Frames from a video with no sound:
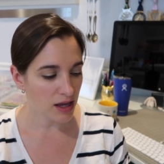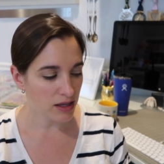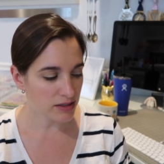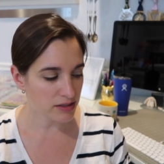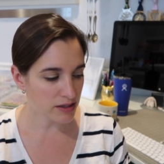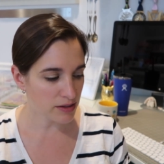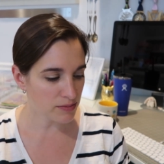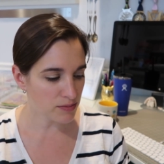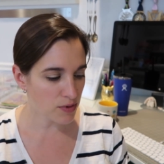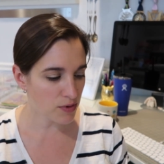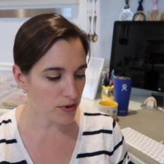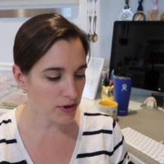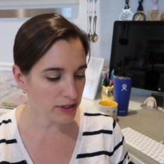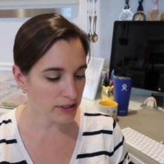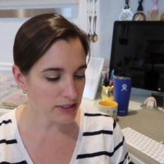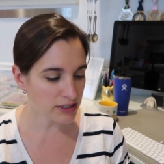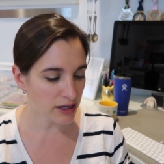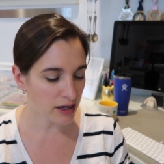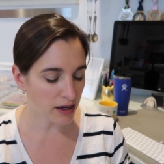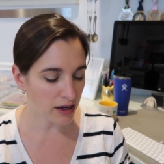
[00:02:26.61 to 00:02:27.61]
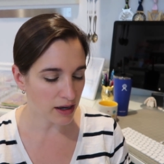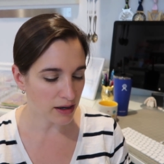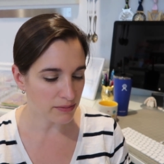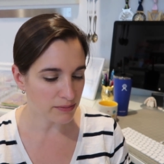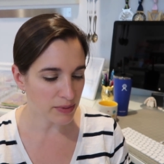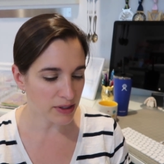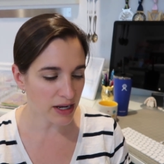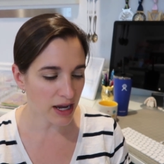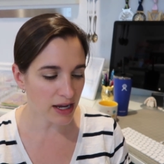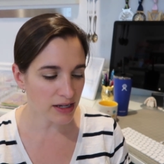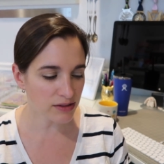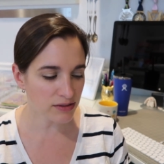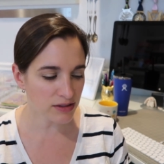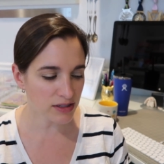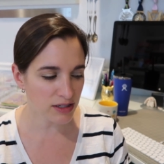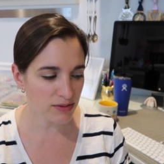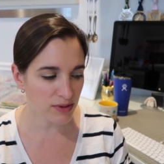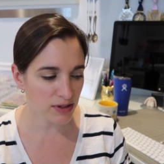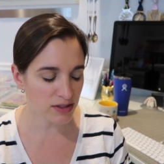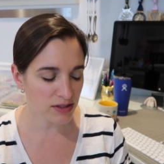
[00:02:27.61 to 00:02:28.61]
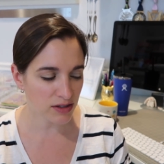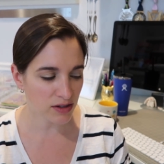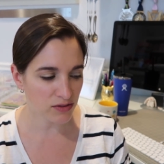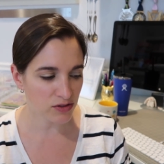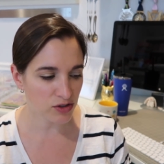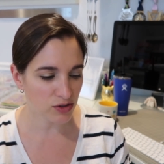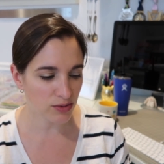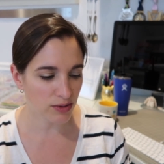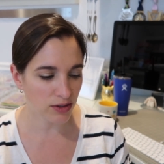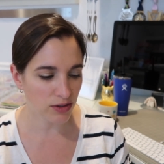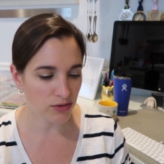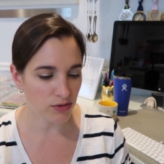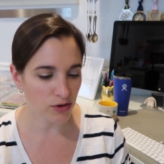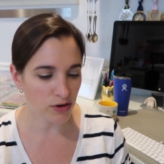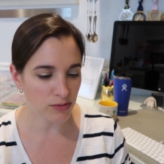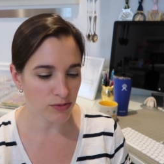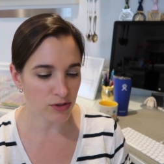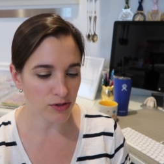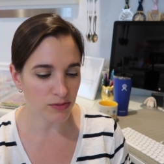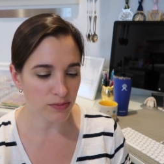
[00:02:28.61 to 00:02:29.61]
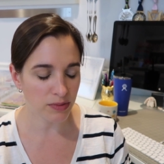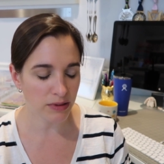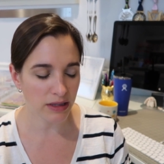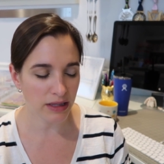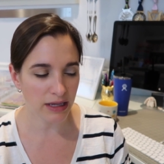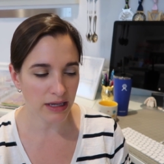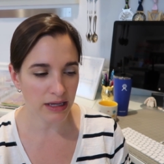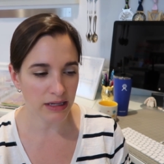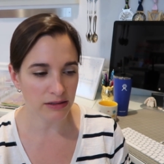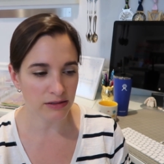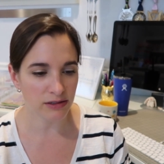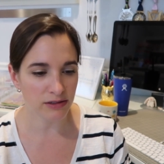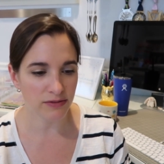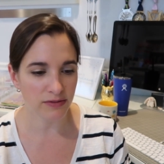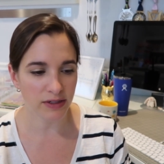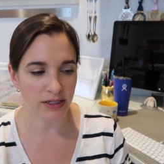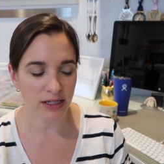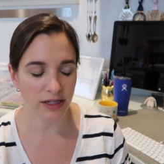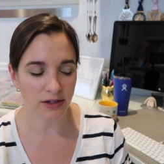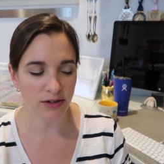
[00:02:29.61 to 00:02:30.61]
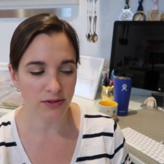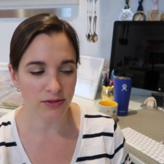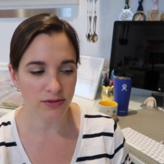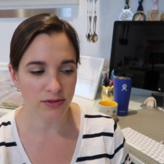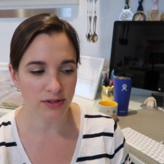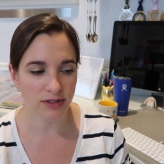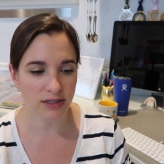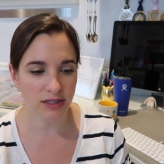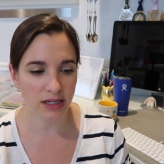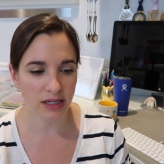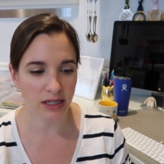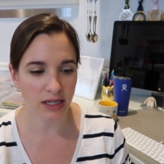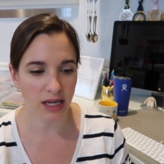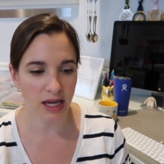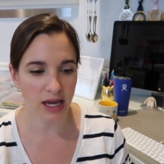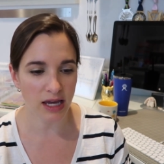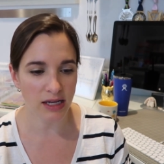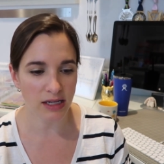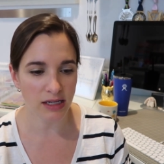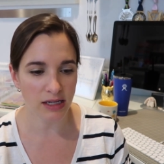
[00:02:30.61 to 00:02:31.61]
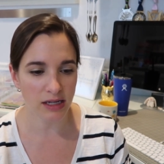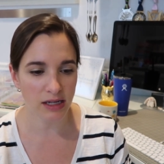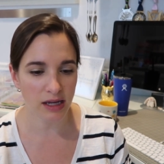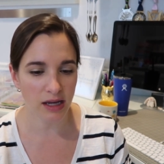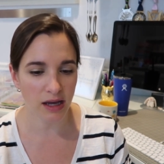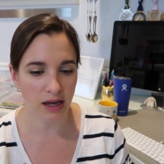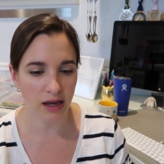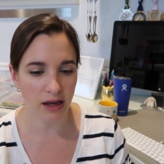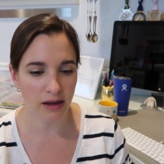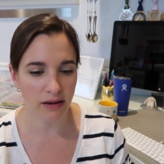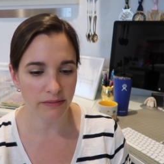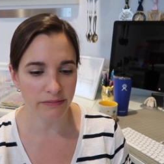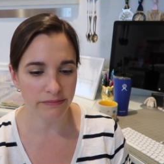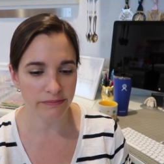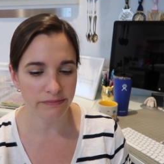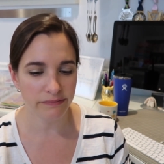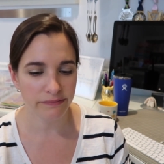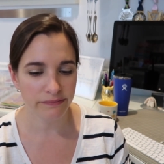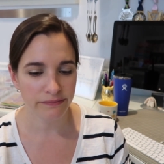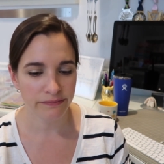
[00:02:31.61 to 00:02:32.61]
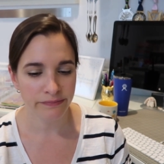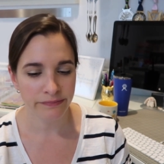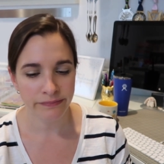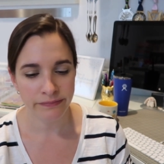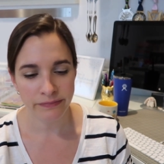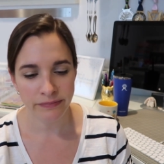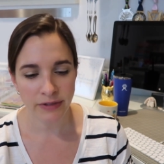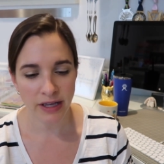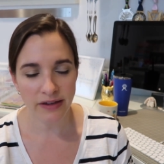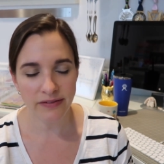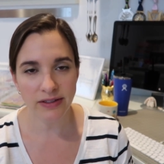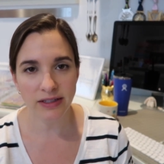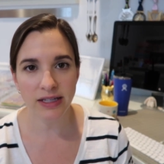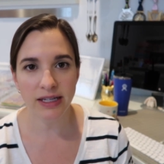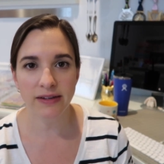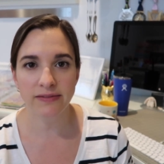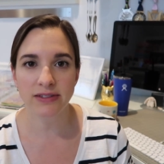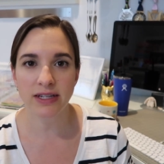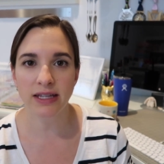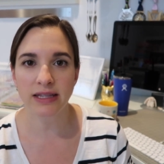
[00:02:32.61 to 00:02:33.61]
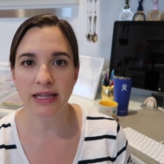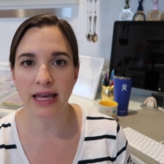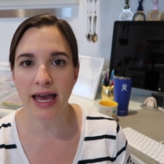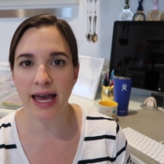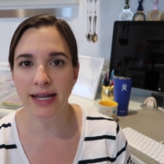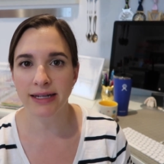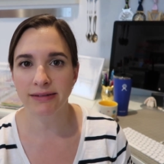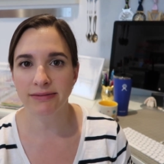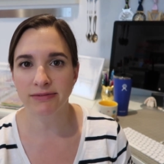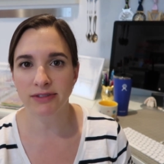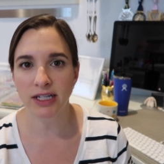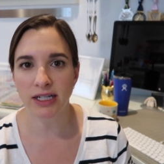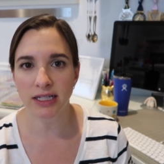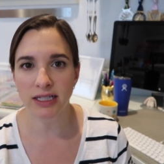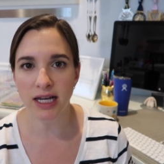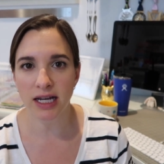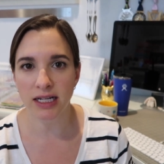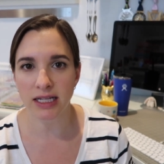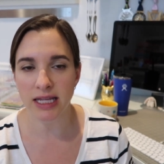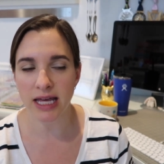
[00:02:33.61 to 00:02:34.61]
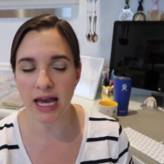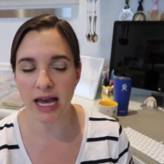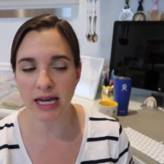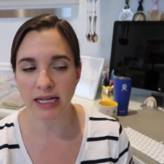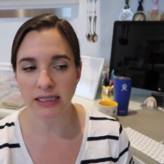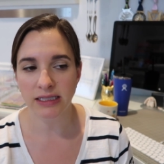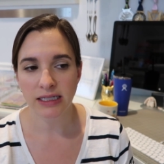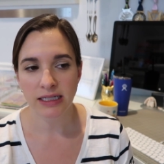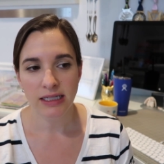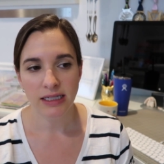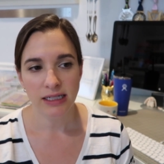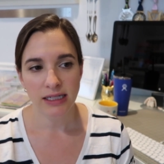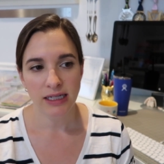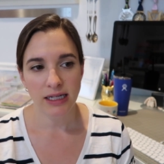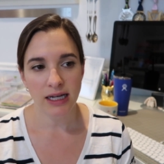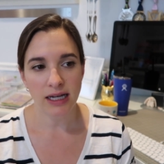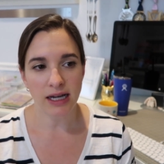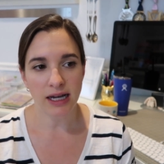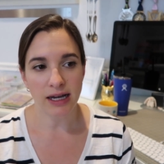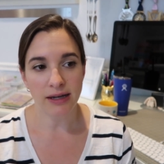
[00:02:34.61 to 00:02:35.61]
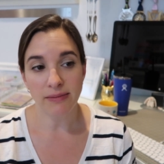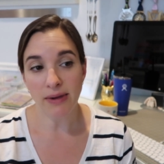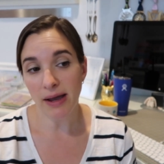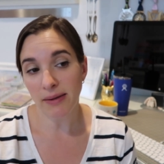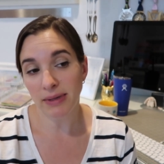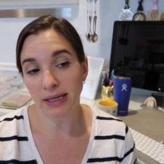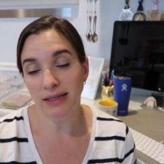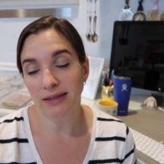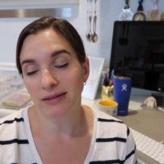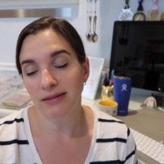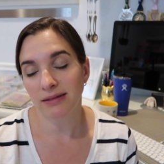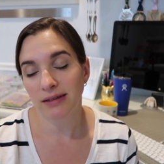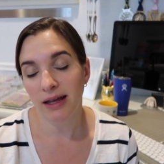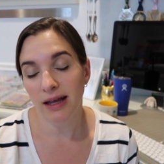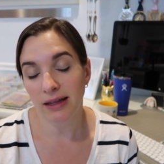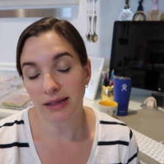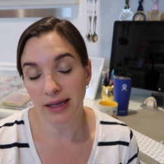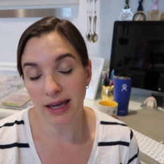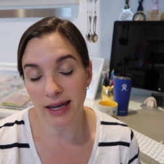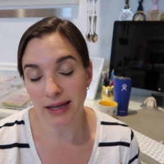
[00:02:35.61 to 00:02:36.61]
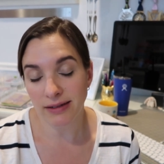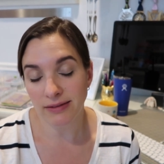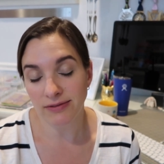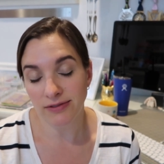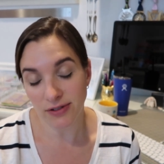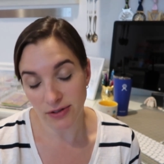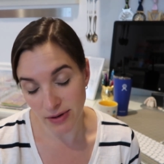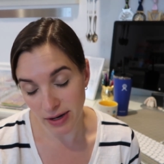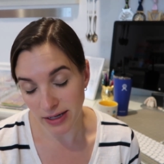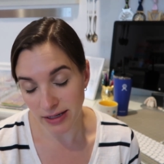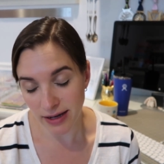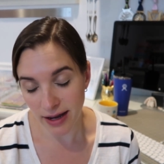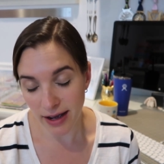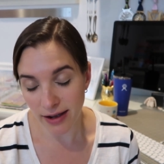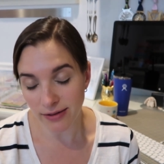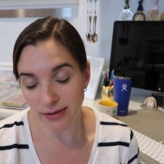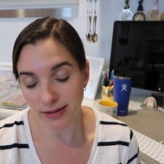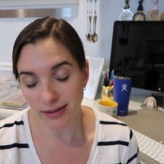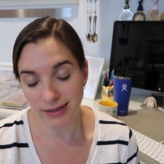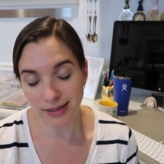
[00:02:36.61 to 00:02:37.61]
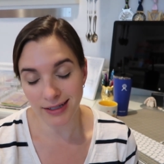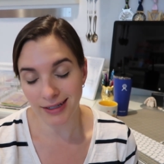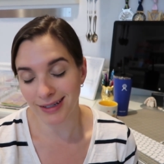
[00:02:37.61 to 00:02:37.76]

at some point, uh, but I don't see myself doing normal planner videos again. um, I feel like I've done that done a lot of that. um, I mean, again, for right now.